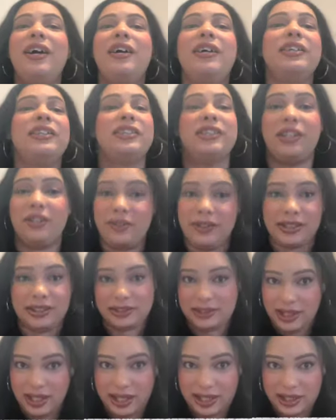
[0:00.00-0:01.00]
so
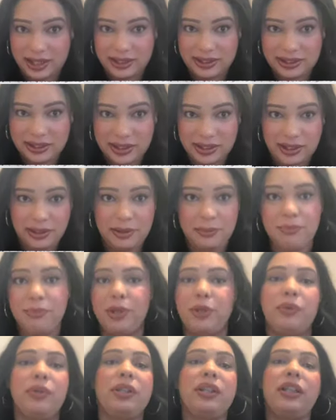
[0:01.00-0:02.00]
excited to be
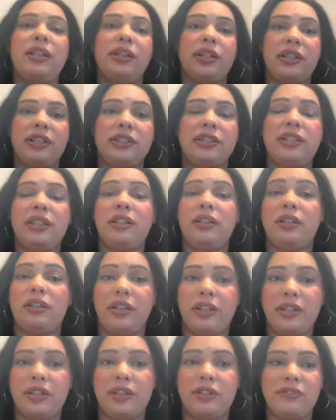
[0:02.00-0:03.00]
with a nurse and
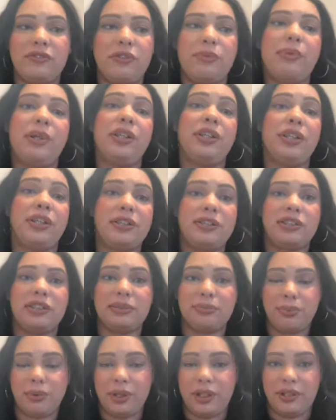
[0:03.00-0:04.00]
learn from a nurse's
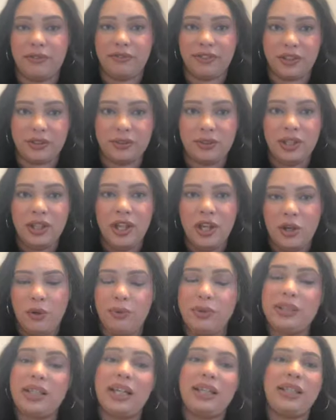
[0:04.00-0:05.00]
point of view,
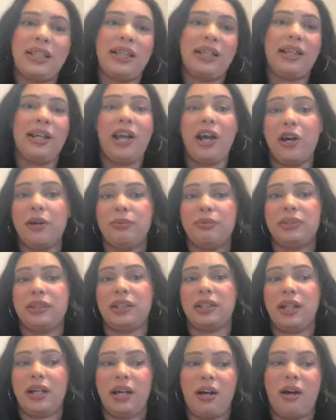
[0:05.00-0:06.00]
which I think helped
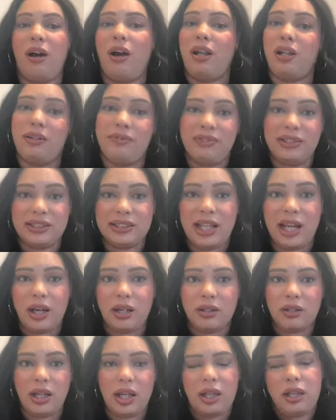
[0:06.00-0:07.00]
all of us
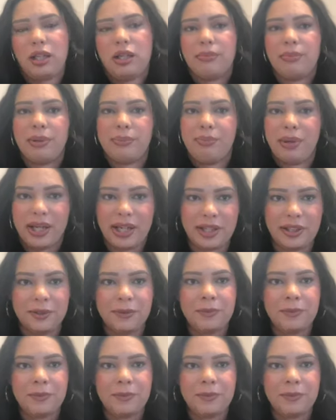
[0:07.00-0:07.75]
out a little bit better.